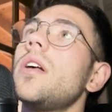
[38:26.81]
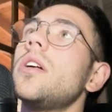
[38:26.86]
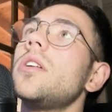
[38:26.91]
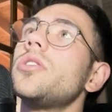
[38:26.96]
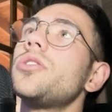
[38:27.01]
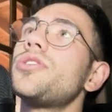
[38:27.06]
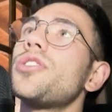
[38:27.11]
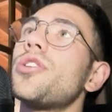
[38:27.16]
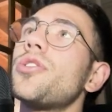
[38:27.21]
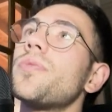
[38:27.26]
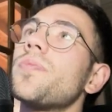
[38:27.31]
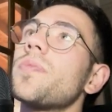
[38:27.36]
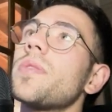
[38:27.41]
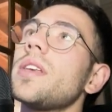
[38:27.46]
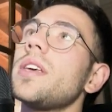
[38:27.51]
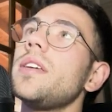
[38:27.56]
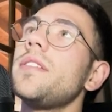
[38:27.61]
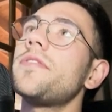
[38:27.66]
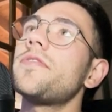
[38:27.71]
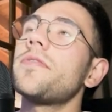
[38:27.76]
So
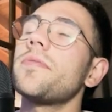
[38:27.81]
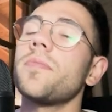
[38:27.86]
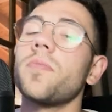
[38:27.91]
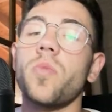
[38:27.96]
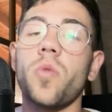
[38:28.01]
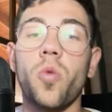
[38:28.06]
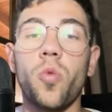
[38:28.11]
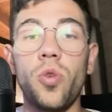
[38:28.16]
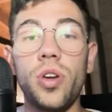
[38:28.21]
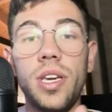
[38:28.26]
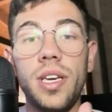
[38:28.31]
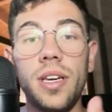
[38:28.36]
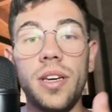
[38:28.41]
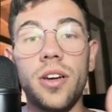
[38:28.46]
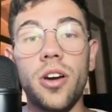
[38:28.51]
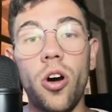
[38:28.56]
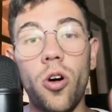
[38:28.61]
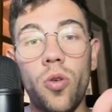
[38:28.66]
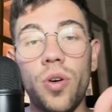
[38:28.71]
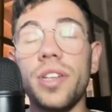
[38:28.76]
if we
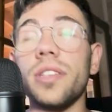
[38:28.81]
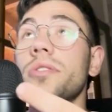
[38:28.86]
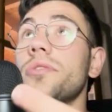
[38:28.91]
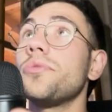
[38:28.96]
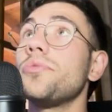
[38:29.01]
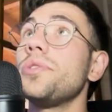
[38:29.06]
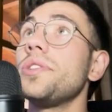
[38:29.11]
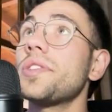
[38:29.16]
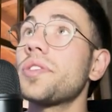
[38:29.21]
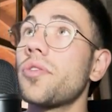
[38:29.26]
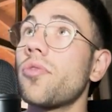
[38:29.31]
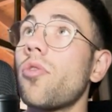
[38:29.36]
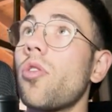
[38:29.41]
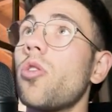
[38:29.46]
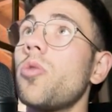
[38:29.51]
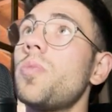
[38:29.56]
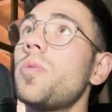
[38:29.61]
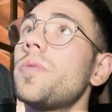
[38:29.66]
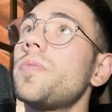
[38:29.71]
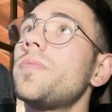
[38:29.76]
go into this
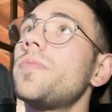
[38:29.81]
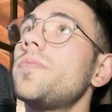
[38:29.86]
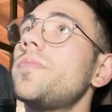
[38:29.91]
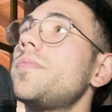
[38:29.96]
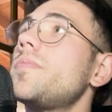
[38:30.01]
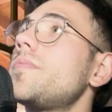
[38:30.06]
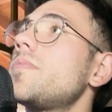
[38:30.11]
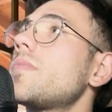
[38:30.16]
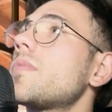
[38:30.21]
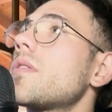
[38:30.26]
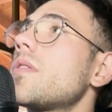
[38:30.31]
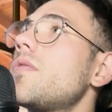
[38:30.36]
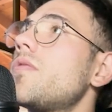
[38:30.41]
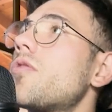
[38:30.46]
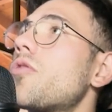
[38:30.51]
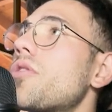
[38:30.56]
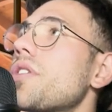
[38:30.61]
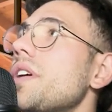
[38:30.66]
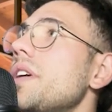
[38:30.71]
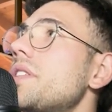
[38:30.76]
group
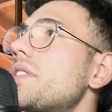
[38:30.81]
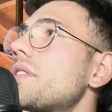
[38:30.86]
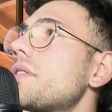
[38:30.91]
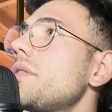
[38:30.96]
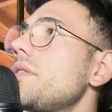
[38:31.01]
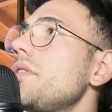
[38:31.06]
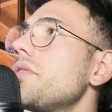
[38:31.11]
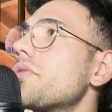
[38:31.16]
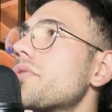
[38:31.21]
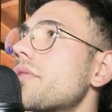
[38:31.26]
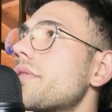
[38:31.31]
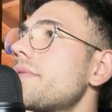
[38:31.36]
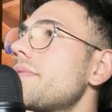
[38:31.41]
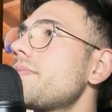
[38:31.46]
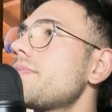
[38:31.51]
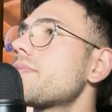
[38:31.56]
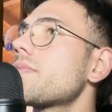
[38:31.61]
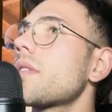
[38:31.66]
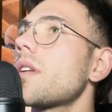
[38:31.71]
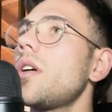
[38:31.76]
for each user,
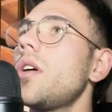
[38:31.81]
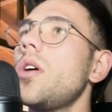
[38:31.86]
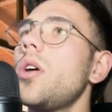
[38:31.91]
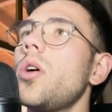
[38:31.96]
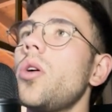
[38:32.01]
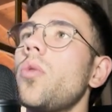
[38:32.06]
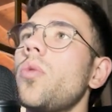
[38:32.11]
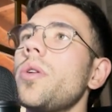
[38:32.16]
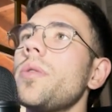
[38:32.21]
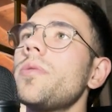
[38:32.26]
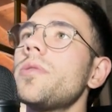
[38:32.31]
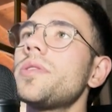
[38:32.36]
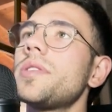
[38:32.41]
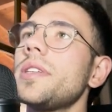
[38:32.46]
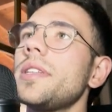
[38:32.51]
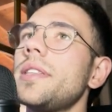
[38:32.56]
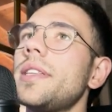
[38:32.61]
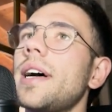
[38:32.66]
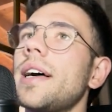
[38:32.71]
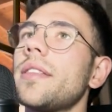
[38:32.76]
we will see
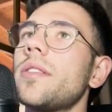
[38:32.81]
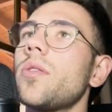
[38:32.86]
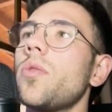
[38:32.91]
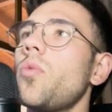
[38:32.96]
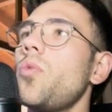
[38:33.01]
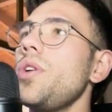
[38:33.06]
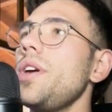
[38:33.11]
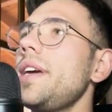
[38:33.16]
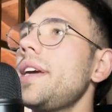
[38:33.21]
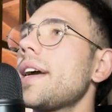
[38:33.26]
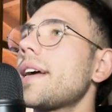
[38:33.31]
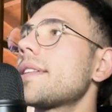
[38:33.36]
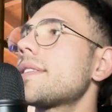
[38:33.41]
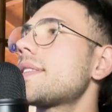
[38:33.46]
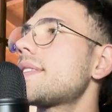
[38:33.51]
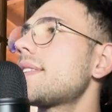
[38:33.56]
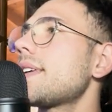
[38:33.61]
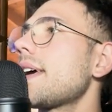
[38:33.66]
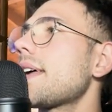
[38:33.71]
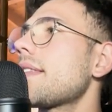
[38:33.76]
that we can
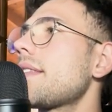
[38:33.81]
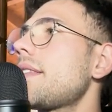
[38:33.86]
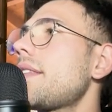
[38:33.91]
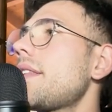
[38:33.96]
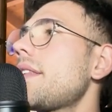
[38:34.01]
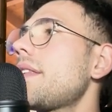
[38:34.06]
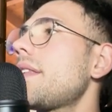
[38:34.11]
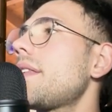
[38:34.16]
send